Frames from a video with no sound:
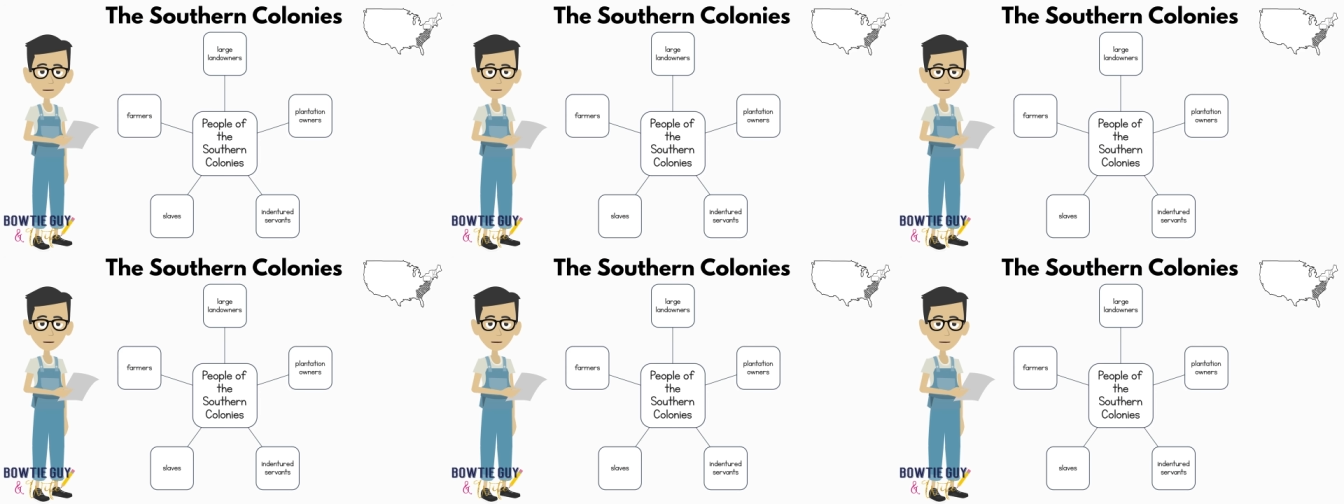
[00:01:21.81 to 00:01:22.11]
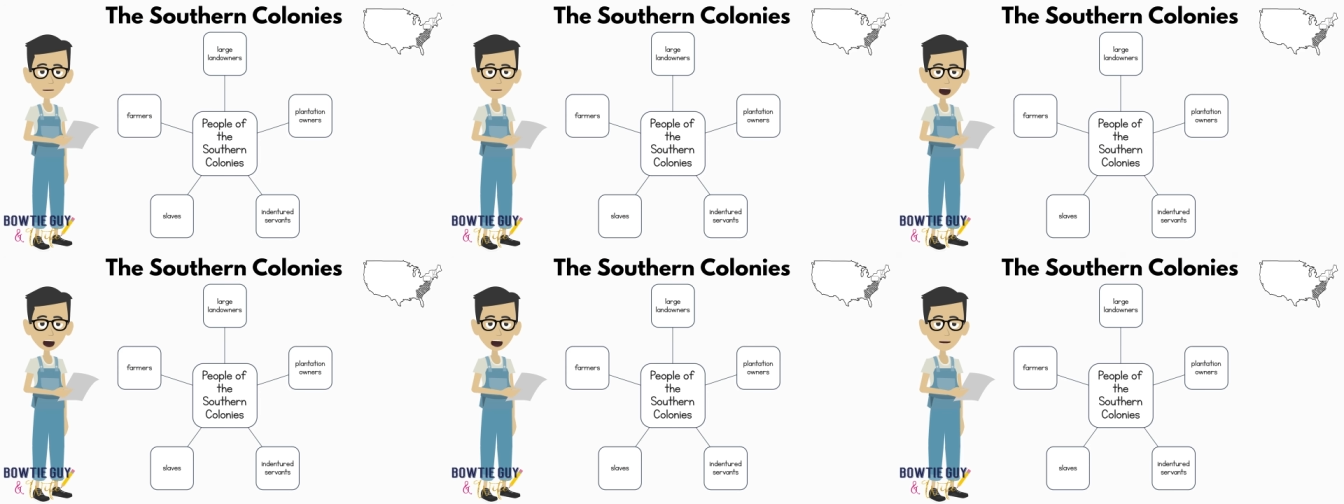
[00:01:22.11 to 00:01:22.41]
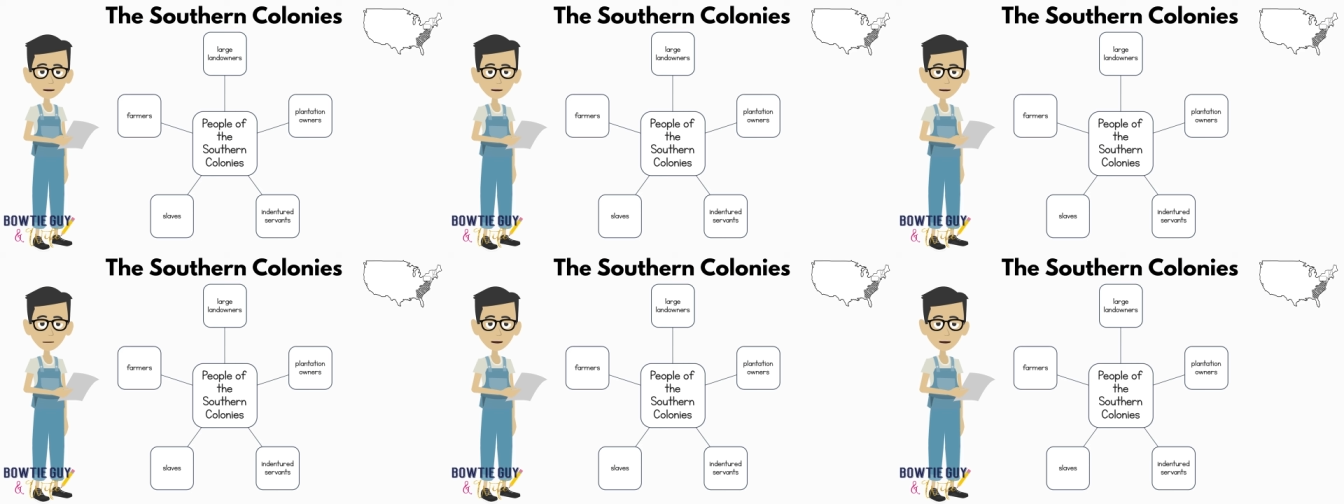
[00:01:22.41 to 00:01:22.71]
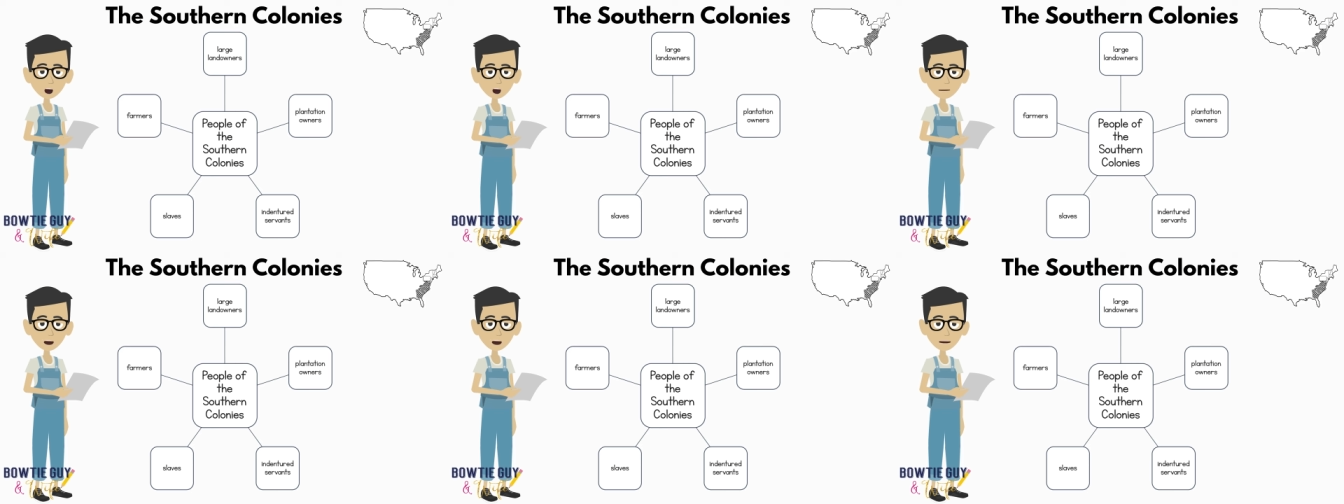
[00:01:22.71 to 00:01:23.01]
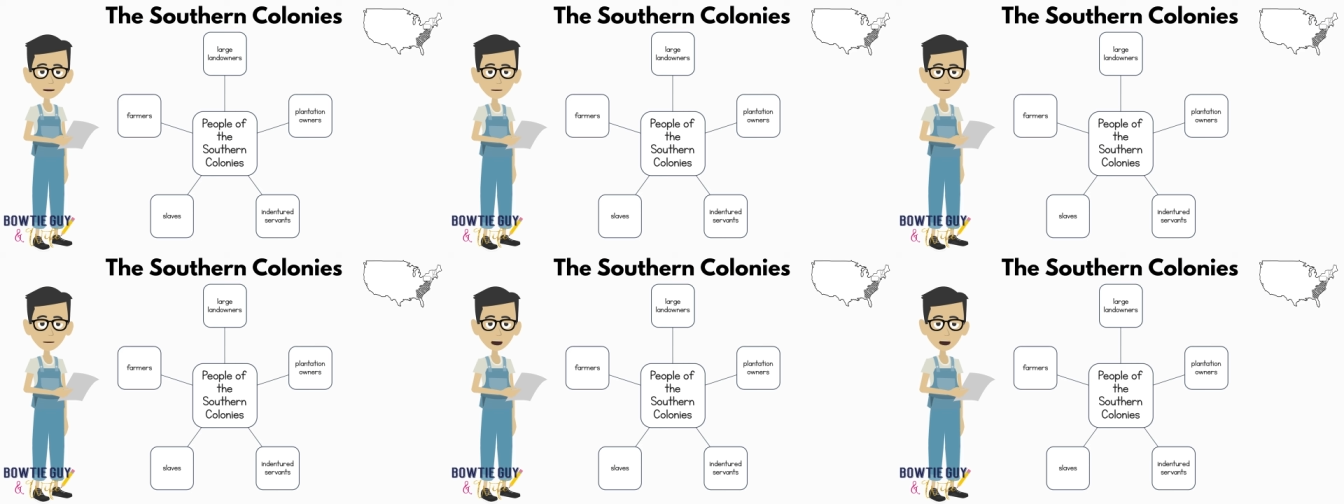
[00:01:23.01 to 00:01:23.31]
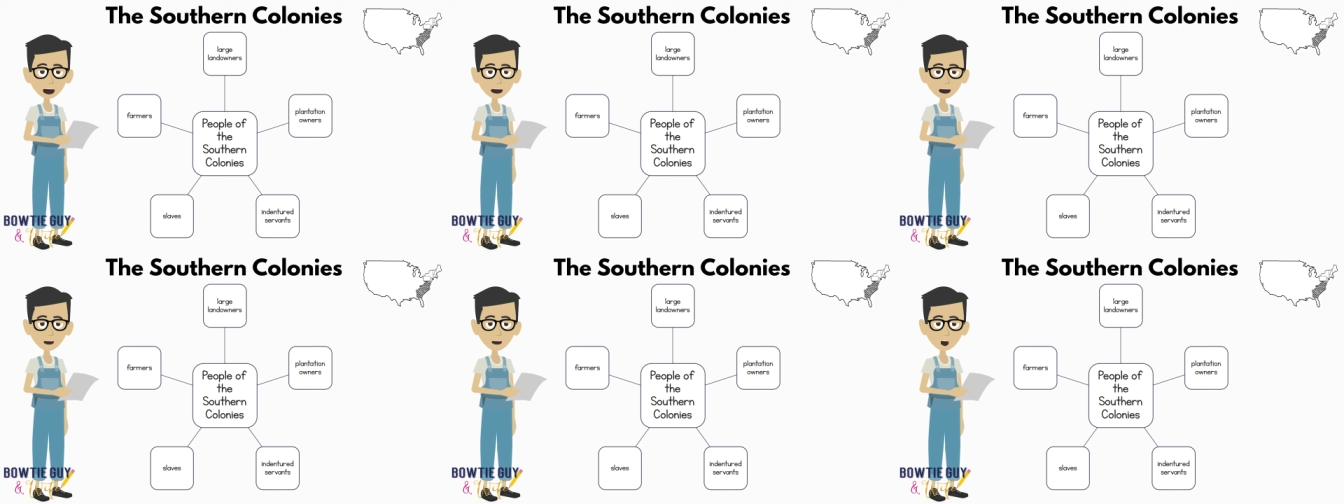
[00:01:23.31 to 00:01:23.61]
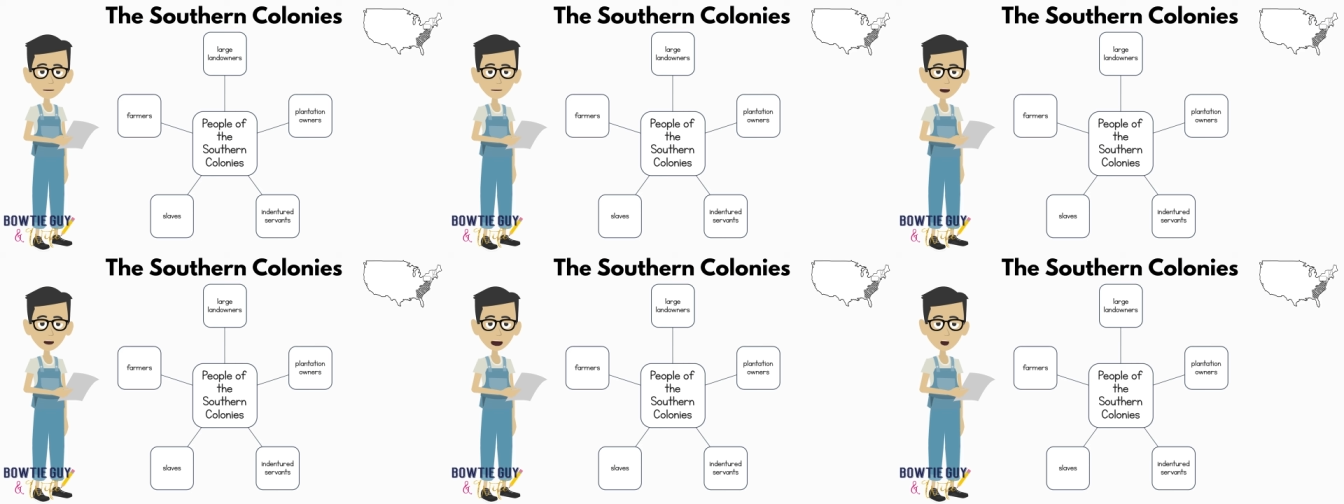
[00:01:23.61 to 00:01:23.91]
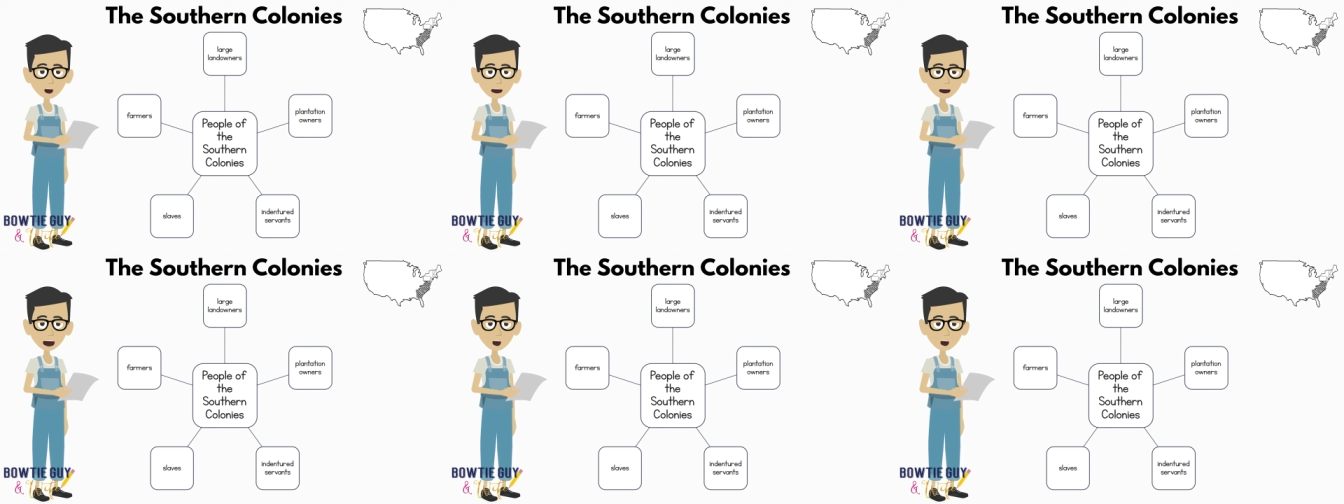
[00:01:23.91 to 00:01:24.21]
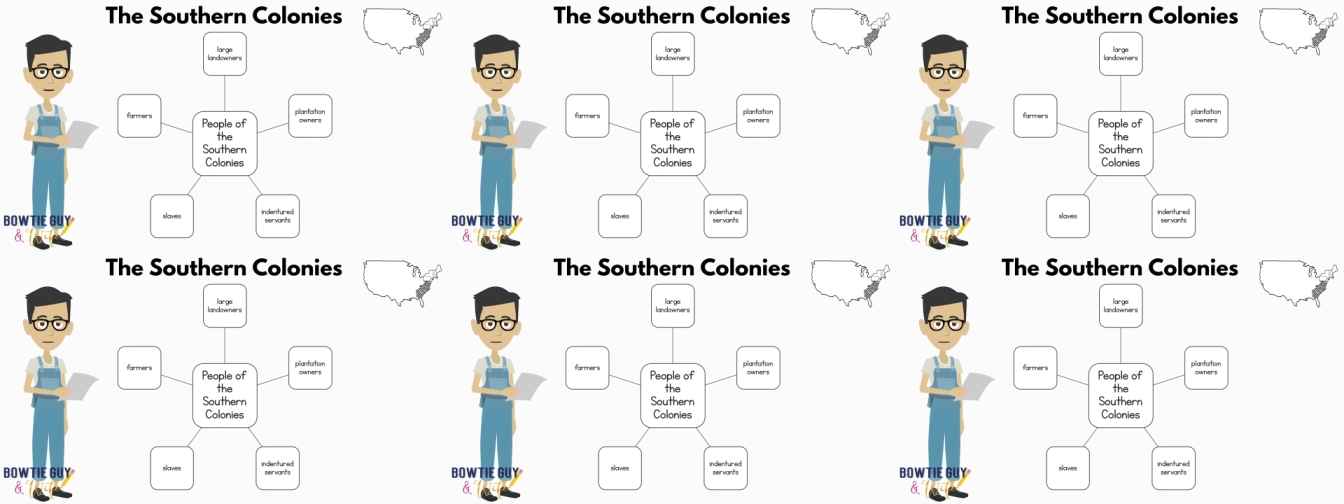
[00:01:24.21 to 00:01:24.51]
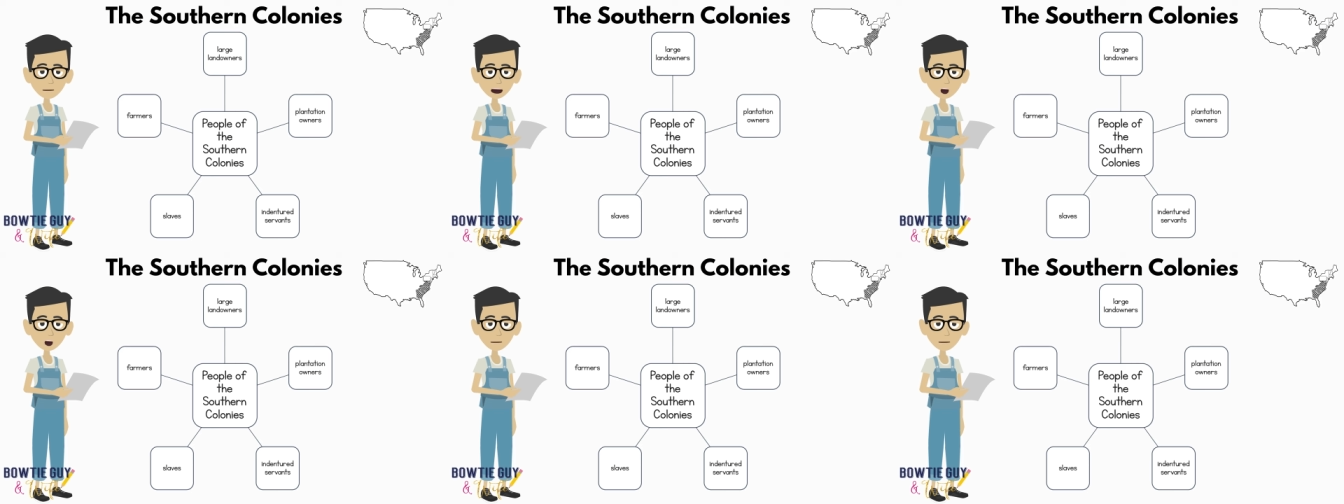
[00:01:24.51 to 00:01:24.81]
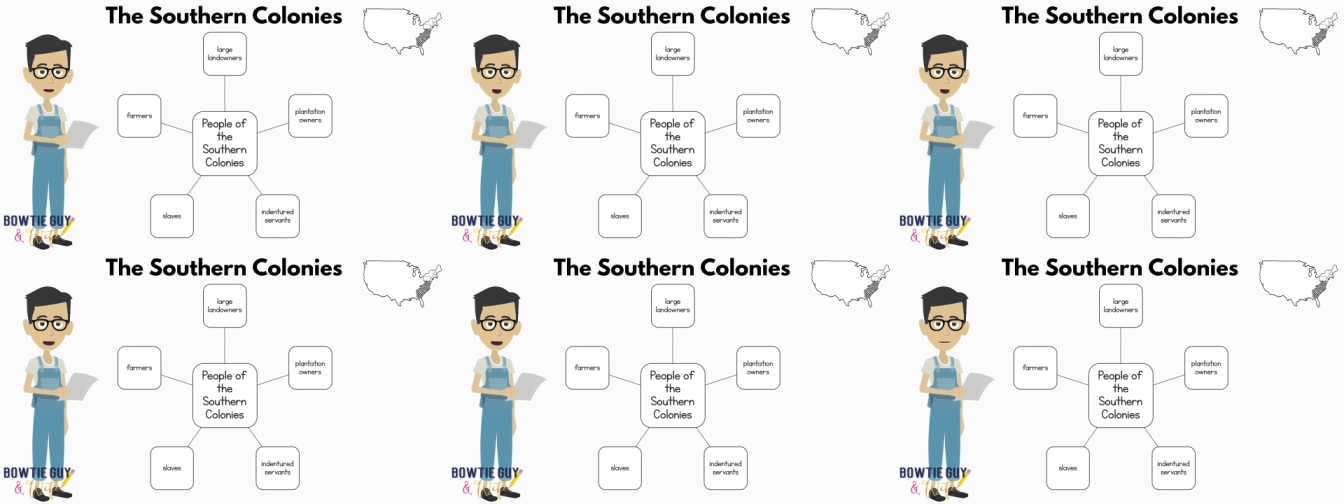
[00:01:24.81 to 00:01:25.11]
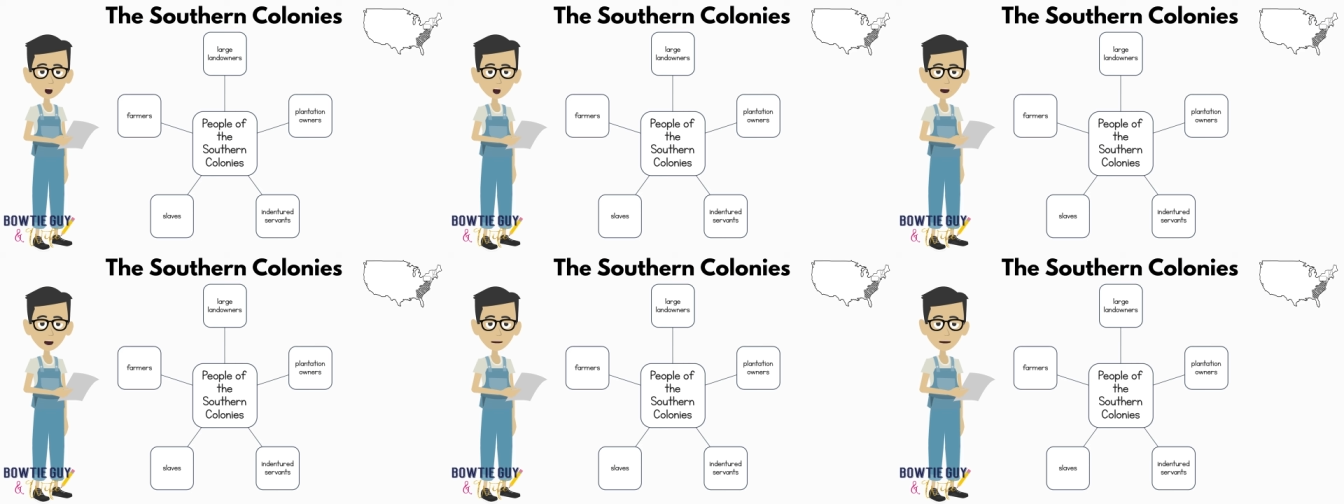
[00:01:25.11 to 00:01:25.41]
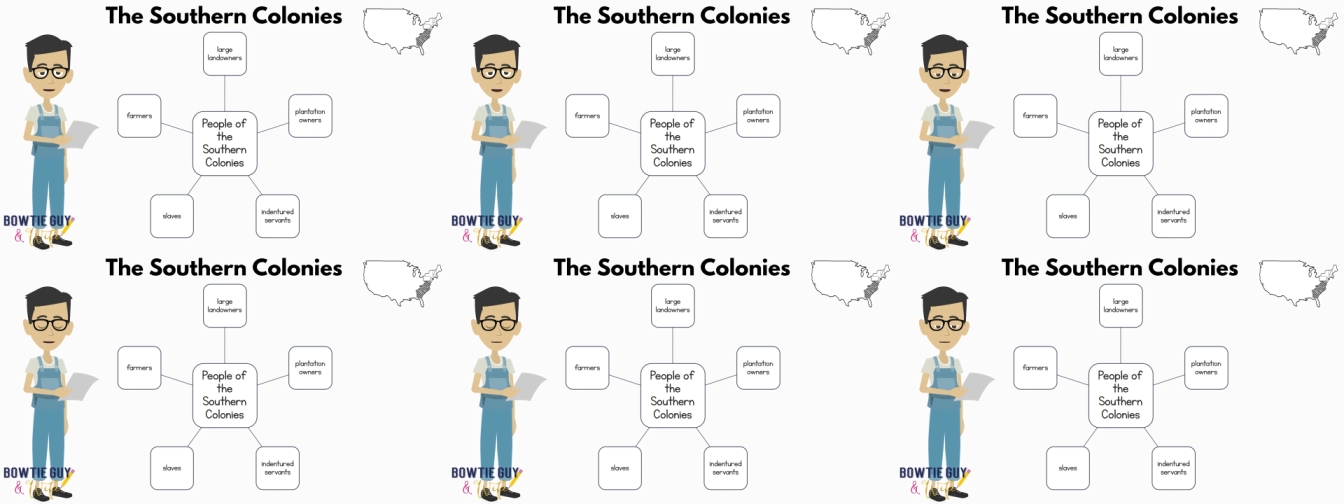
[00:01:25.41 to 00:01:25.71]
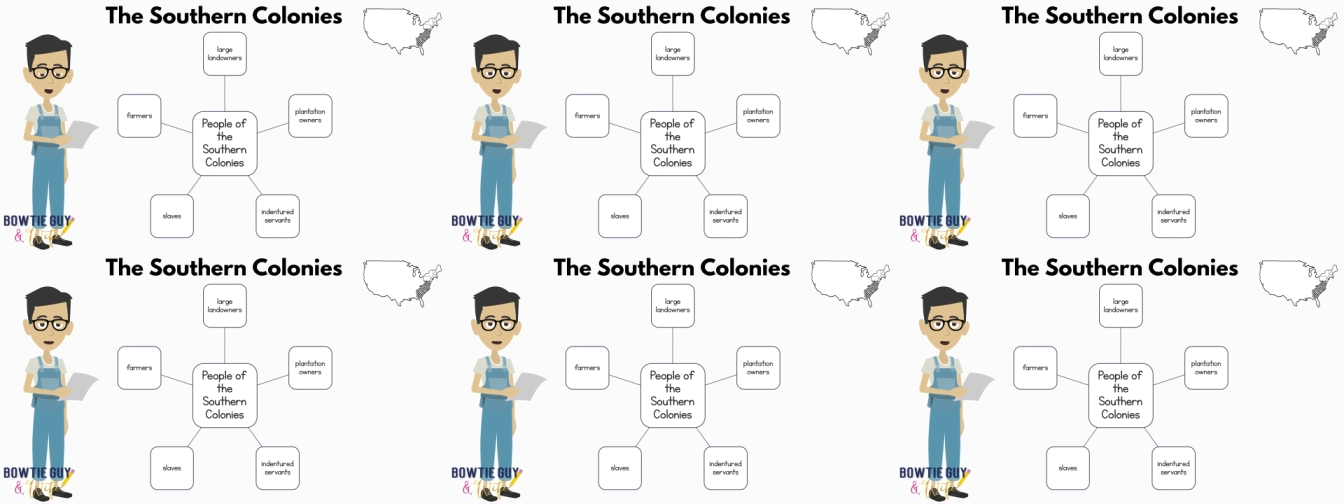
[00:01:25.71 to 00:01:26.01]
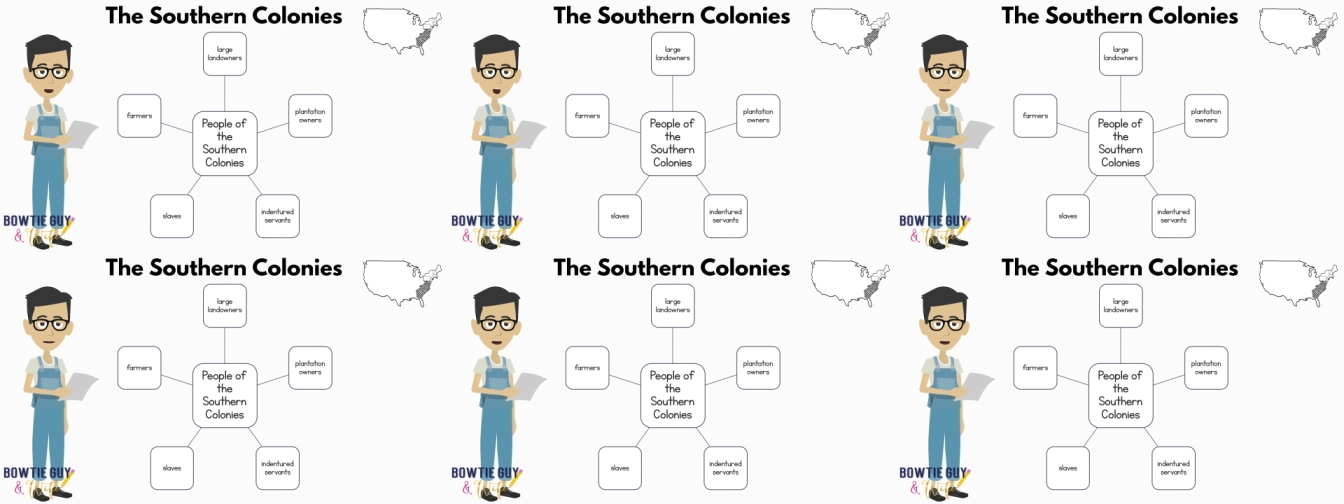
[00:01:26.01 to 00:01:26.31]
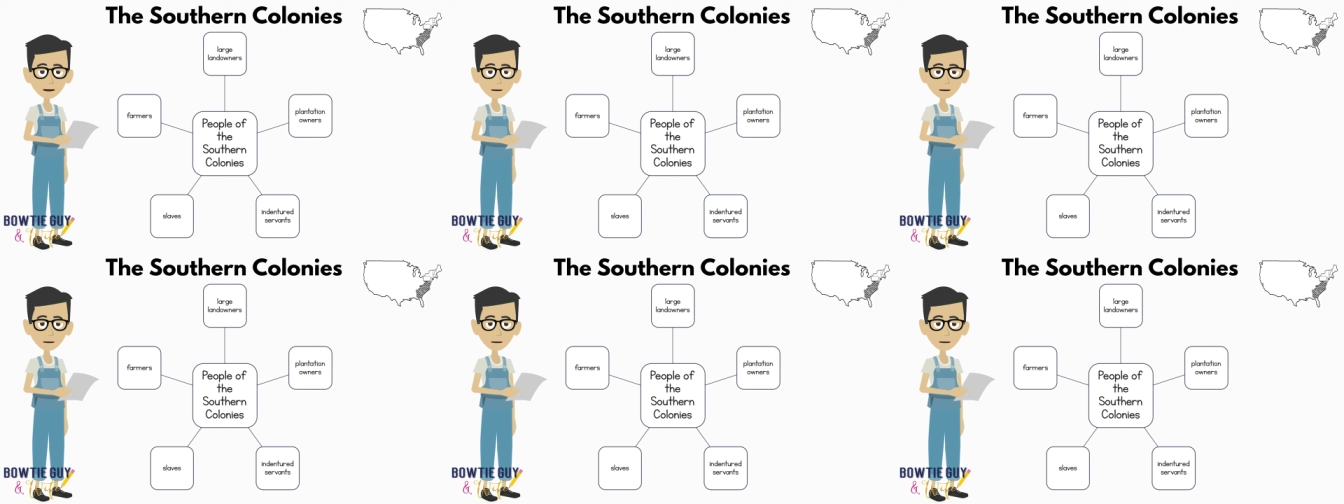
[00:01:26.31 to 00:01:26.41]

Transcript: A slave is a person that is held against their will and forced to do things that they don't want to do,